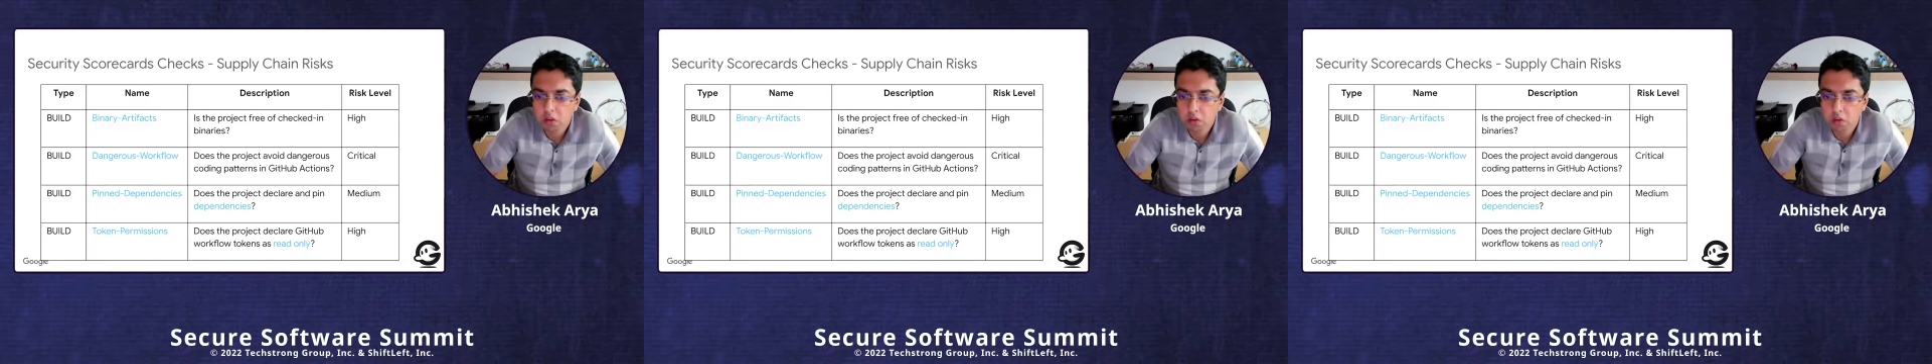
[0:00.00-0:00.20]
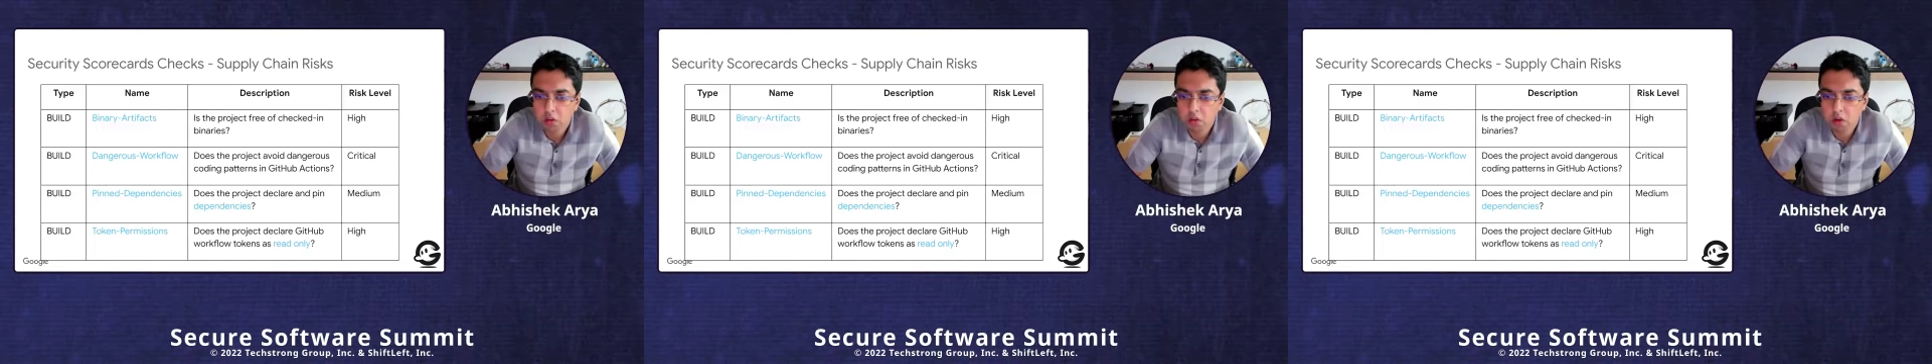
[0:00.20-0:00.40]

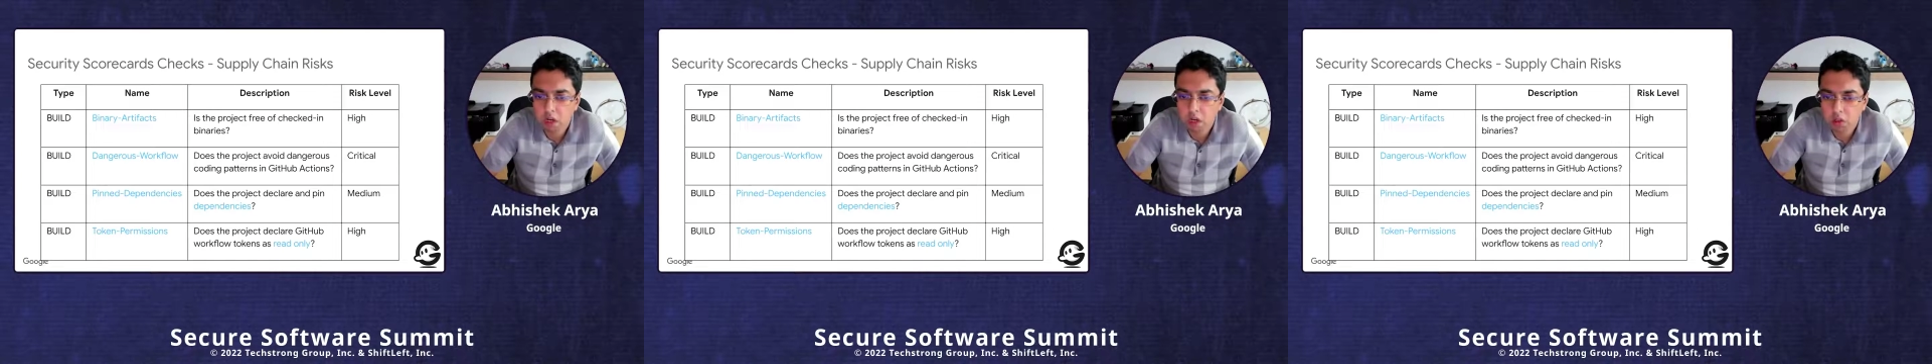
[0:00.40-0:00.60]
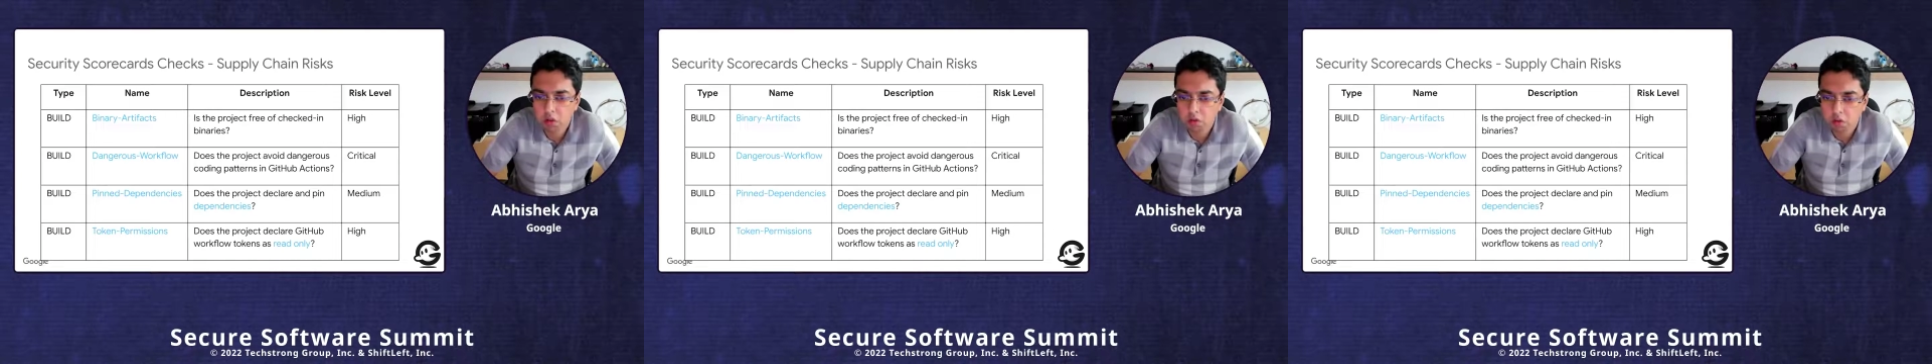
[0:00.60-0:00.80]
So
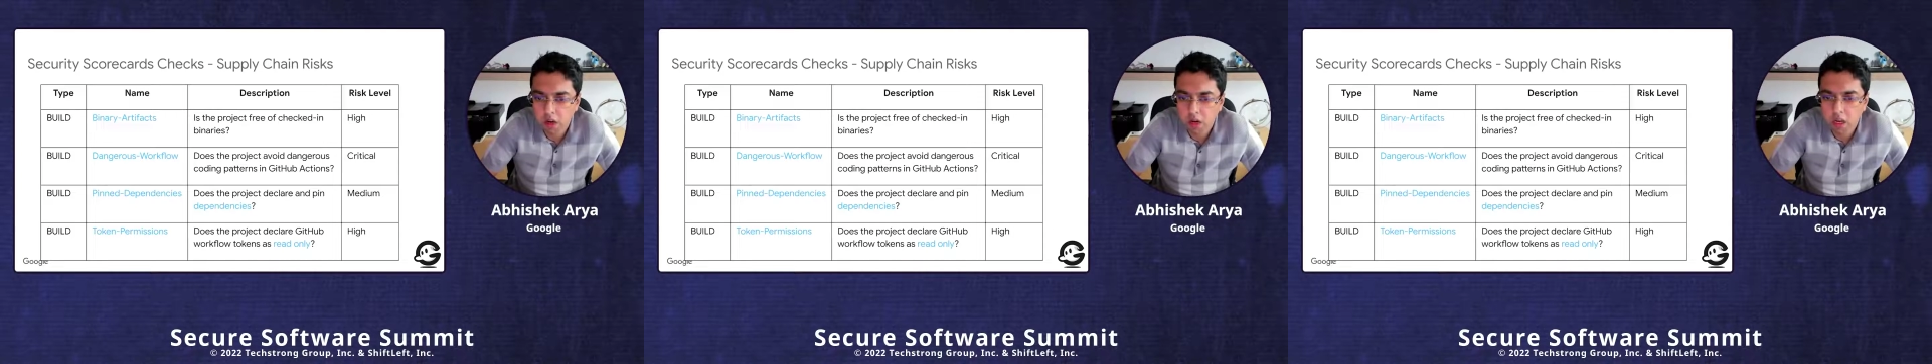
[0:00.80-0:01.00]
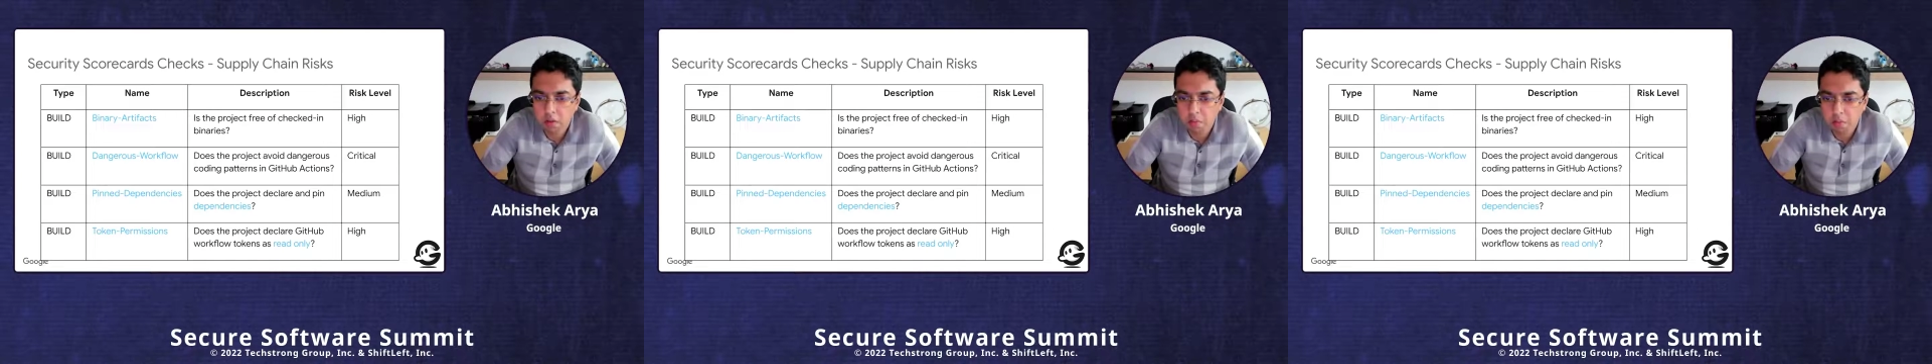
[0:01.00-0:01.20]
it is
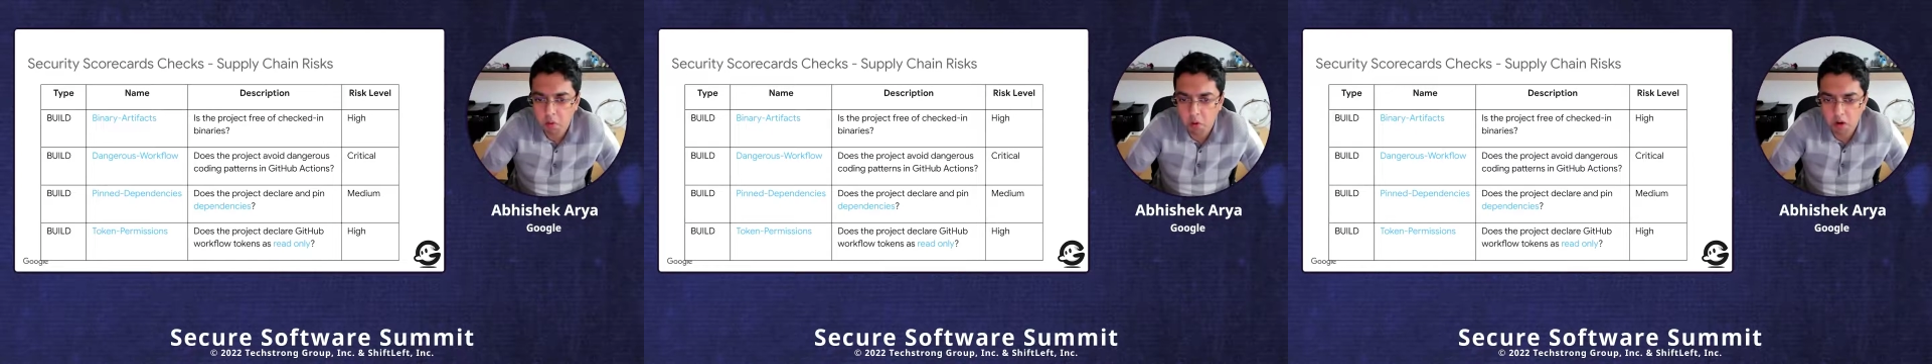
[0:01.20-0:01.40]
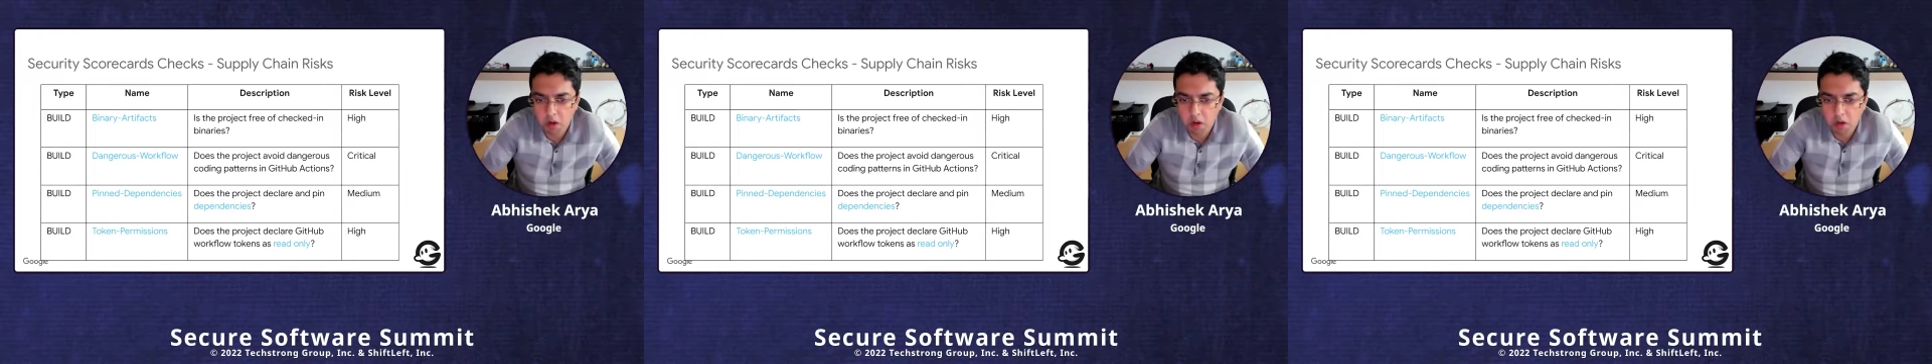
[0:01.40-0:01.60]
very
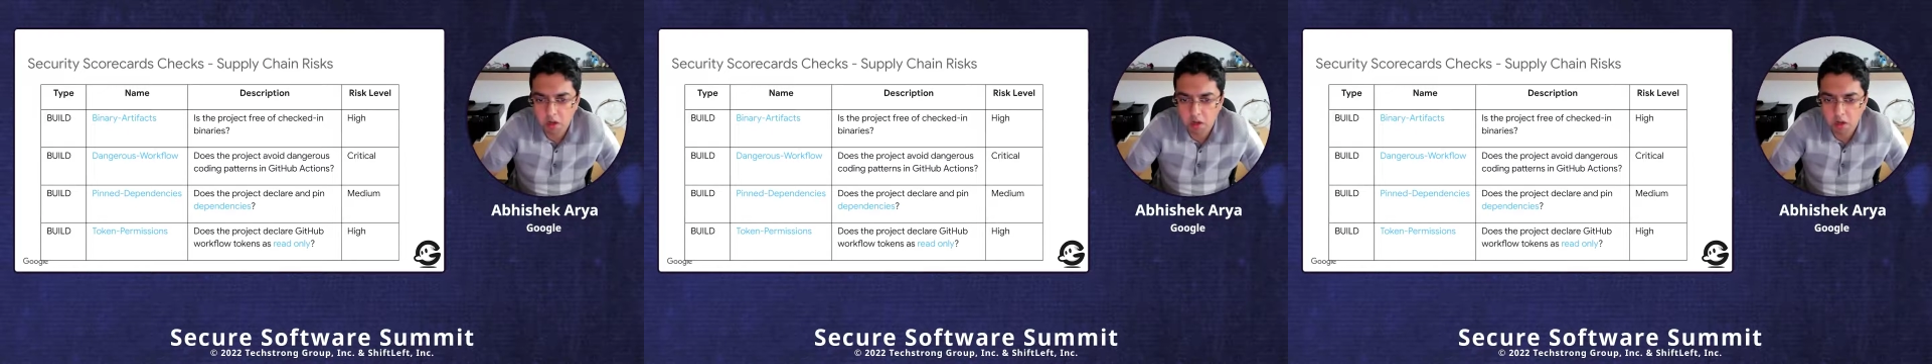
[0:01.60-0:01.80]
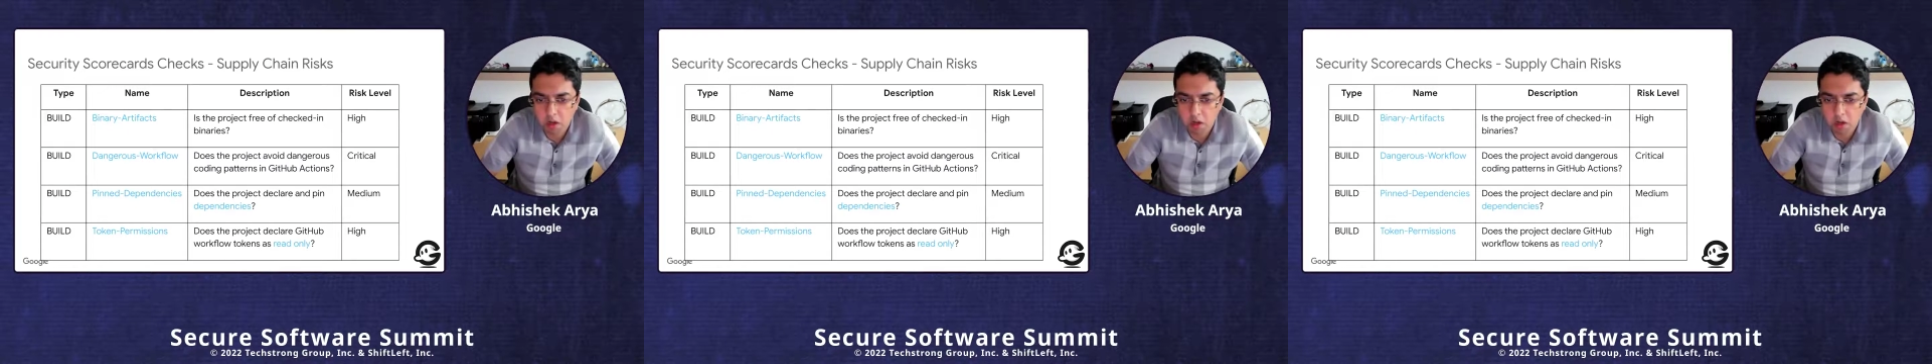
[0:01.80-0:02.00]
important